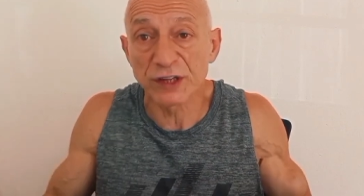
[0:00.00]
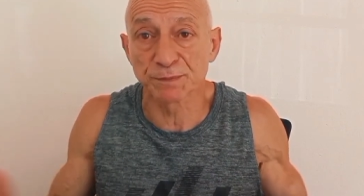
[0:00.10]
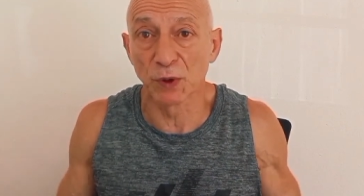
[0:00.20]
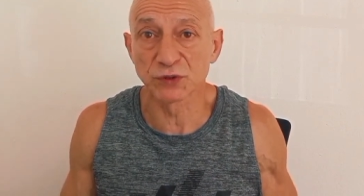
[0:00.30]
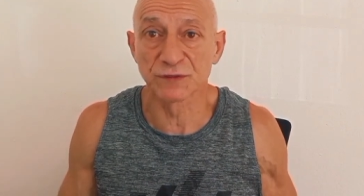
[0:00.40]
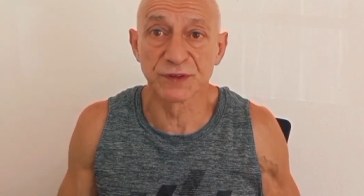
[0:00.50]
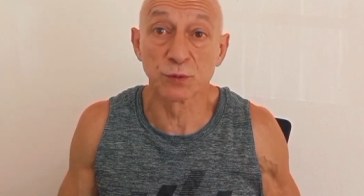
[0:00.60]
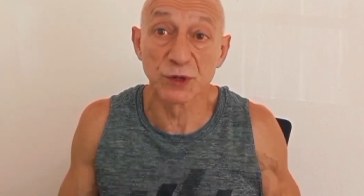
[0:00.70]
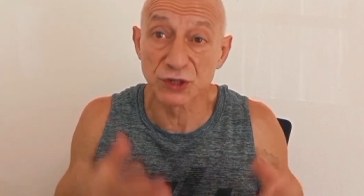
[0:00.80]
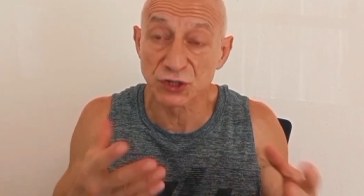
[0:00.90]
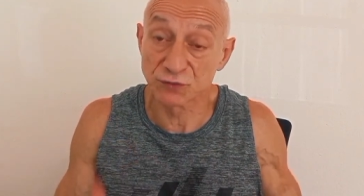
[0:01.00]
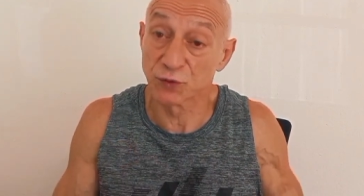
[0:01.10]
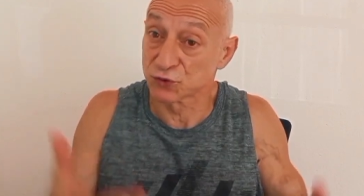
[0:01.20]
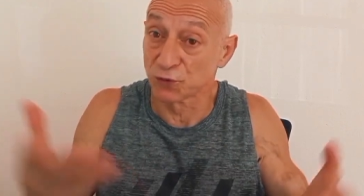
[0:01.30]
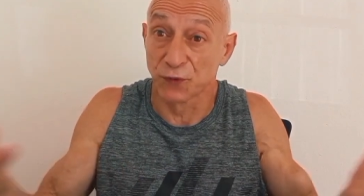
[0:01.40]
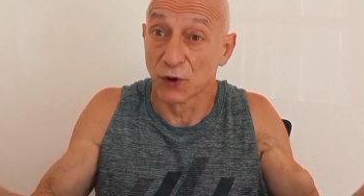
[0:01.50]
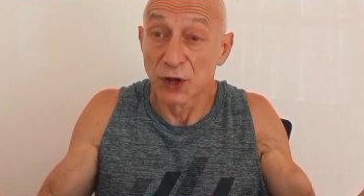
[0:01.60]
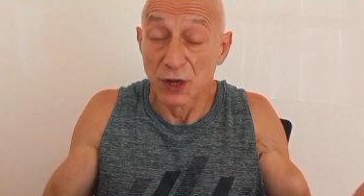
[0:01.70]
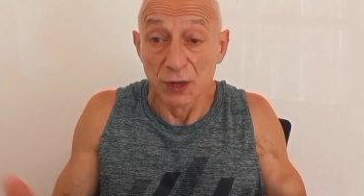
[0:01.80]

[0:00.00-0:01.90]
explosively, which is crucial for